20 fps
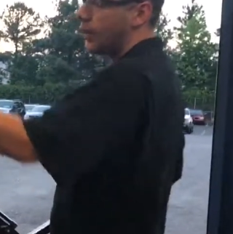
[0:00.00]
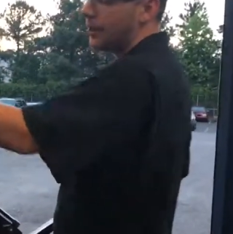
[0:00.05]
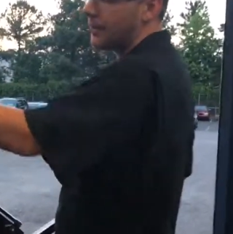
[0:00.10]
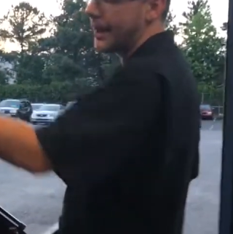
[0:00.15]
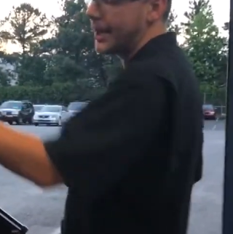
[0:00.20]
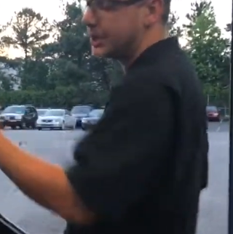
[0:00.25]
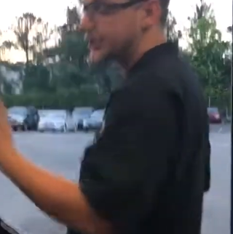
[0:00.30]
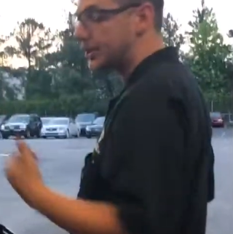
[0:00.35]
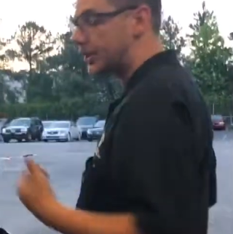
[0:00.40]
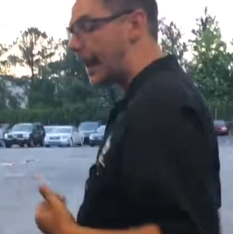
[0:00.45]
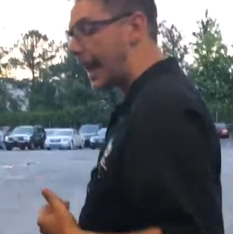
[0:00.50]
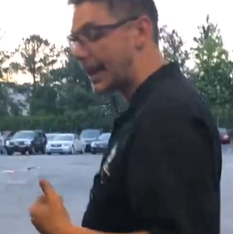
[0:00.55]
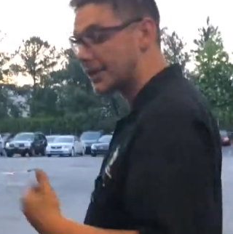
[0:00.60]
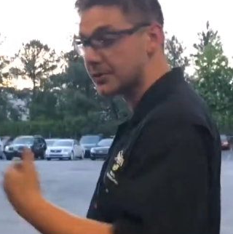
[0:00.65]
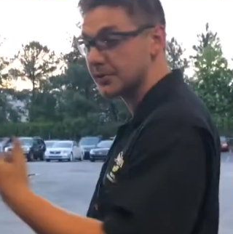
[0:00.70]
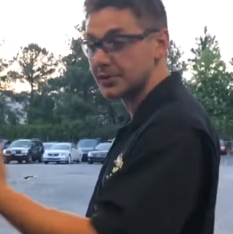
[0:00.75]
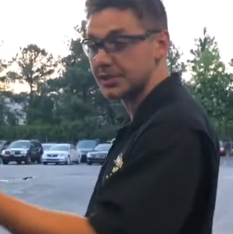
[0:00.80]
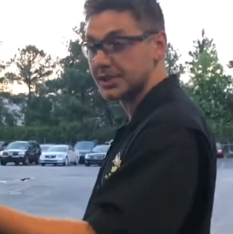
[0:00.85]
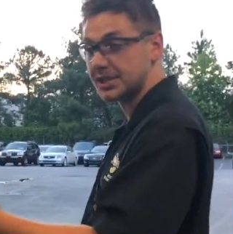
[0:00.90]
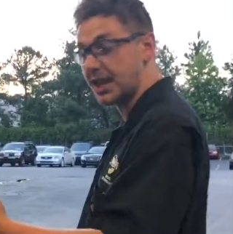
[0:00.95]
want to make sure your
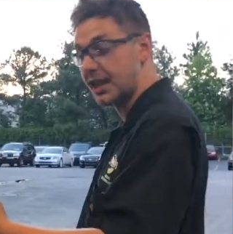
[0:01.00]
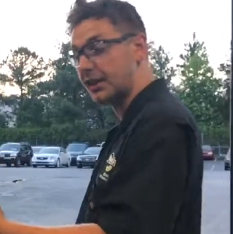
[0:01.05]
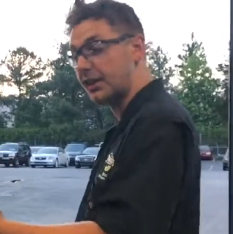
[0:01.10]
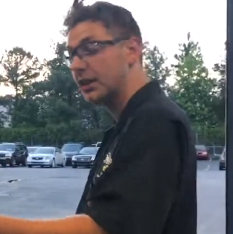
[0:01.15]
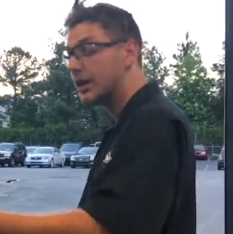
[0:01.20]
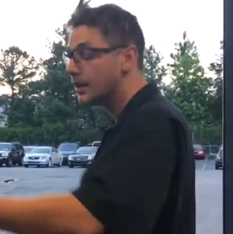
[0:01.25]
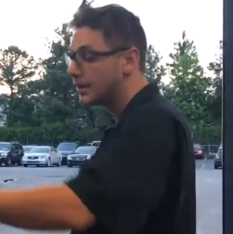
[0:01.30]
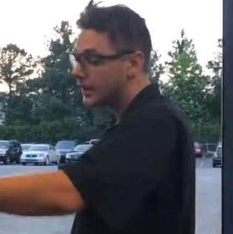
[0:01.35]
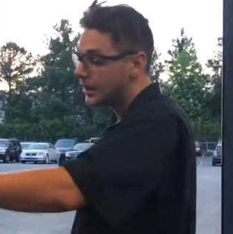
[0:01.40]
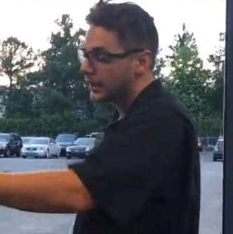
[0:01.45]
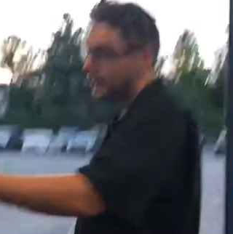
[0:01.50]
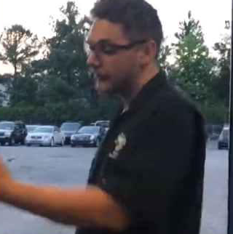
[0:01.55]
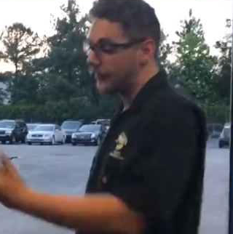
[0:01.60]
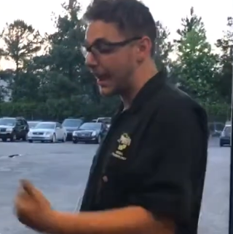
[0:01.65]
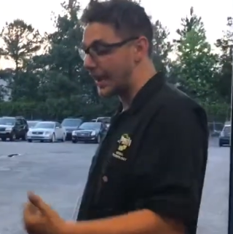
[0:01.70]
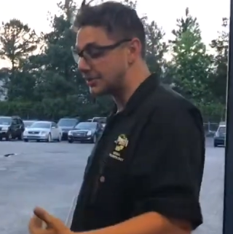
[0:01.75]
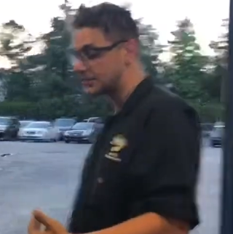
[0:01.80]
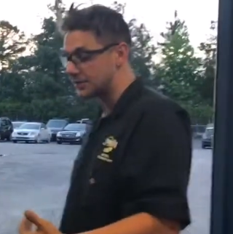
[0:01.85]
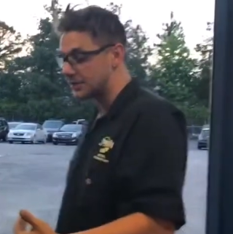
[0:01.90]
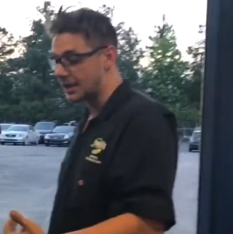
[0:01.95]
axle is centered. If the
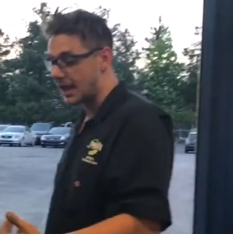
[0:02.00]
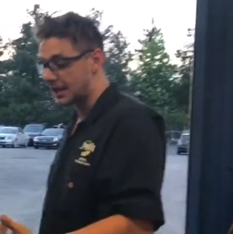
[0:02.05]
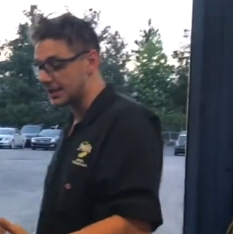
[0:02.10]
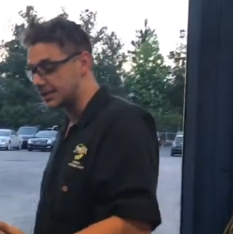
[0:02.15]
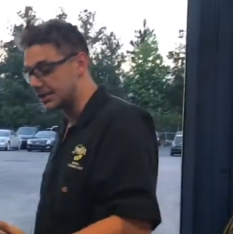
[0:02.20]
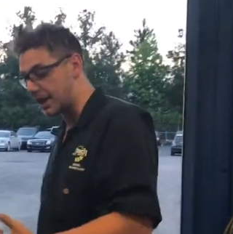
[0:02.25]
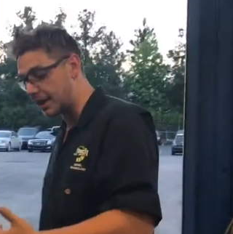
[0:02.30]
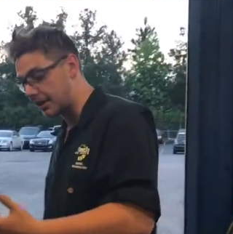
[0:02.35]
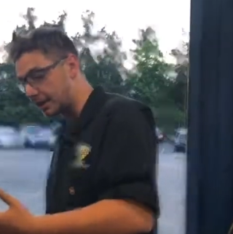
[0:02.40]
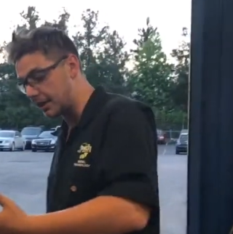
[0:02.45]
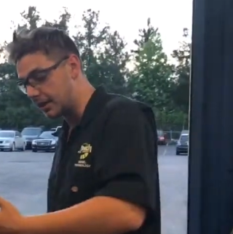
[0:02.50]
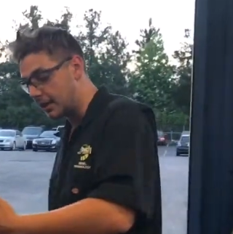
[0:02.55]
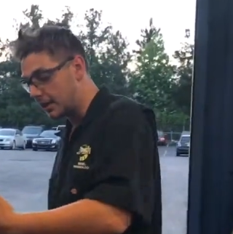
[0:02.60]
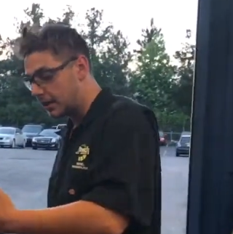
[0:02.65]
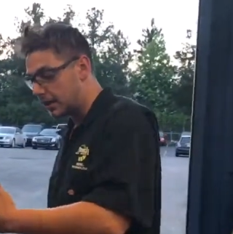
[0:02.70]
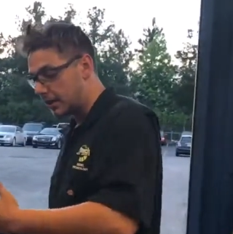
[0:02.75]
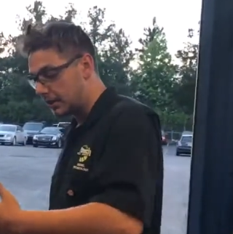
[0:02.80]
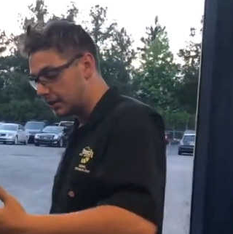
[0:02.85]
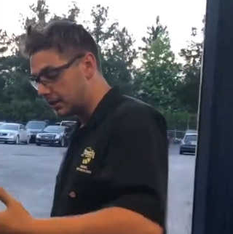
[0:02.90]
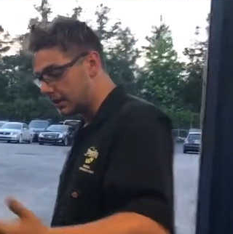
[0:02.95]
axle's not centered,
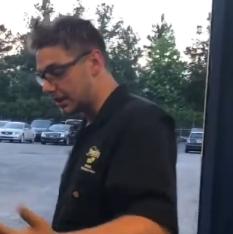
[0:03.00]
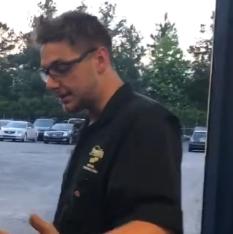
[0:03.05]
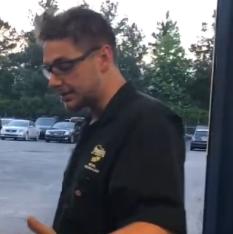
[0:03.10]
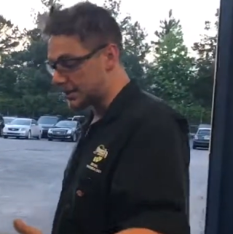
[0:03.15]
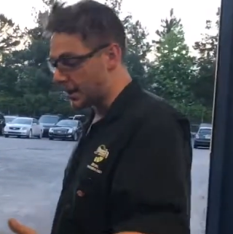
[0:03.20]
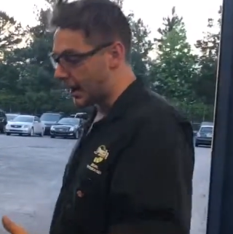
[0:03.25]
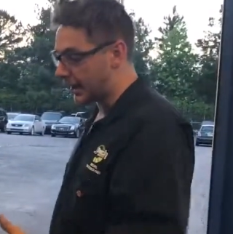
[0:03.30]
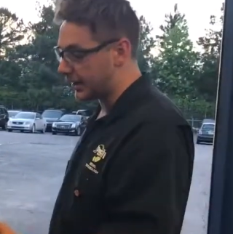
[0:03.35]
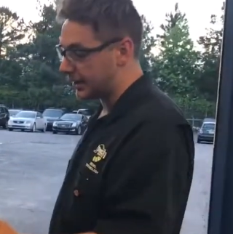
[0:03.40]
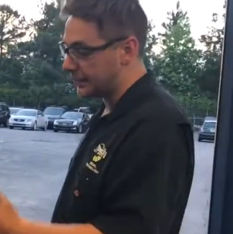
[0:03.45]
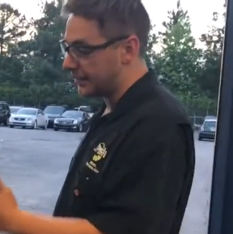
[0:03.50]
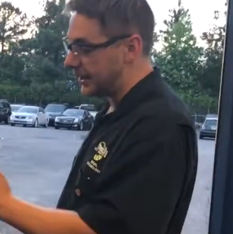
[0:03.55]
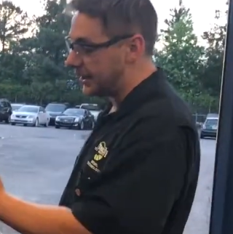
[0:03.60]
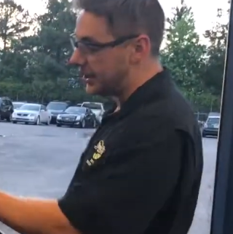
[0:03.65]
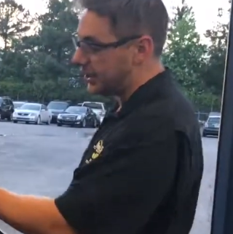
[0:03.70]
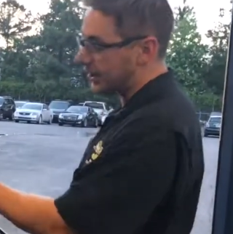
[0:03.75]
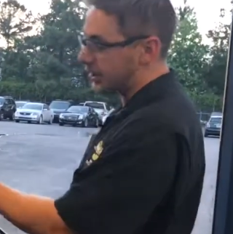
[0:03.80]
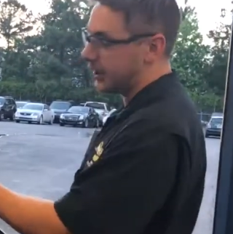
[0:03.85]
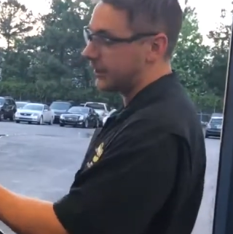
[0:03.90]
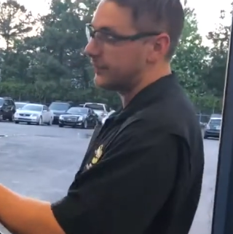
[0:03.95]
it's not going to be
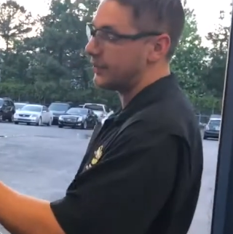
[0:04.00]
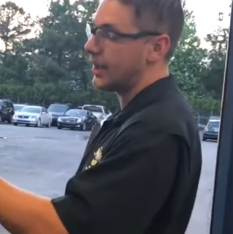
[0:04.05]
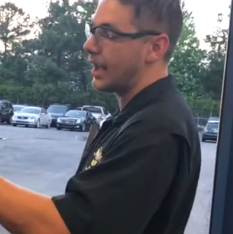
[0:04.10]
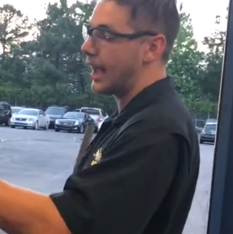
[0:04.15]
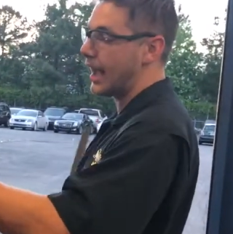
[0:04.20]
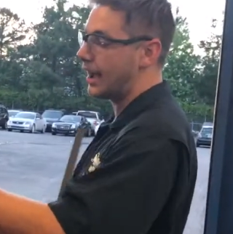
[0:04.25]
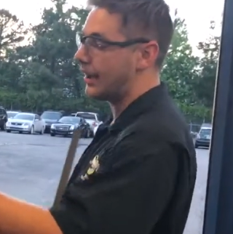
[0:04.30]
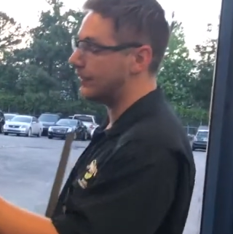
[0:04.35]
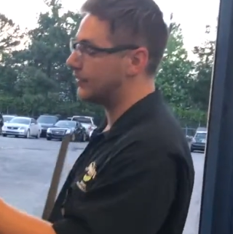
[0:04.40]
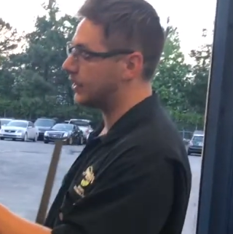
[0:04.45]
good if you have